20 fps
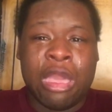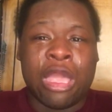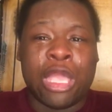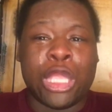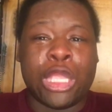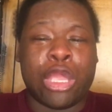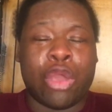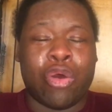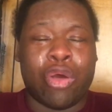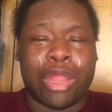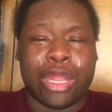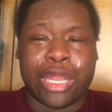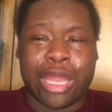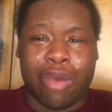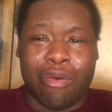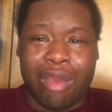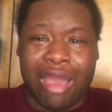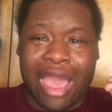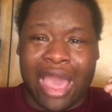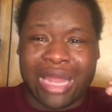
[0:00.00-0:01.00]
you don't
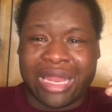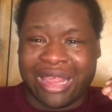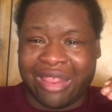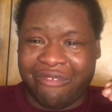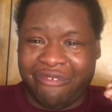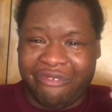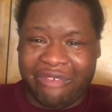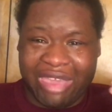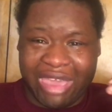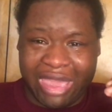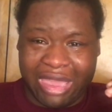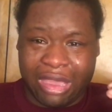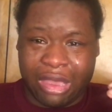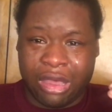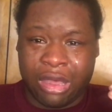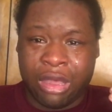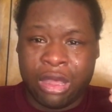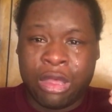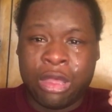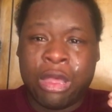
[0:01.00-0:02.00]
know how to
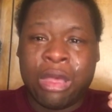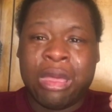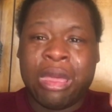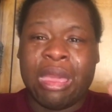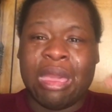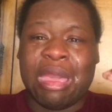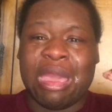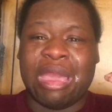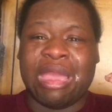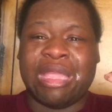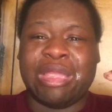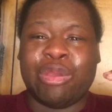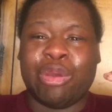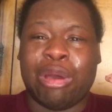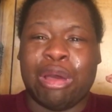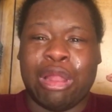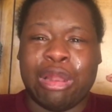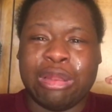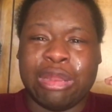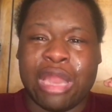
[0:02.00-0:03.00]
feel. And you
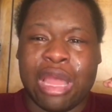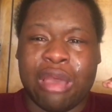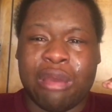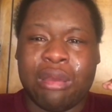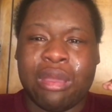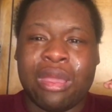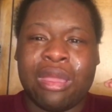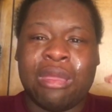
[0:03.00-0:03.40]
don't know.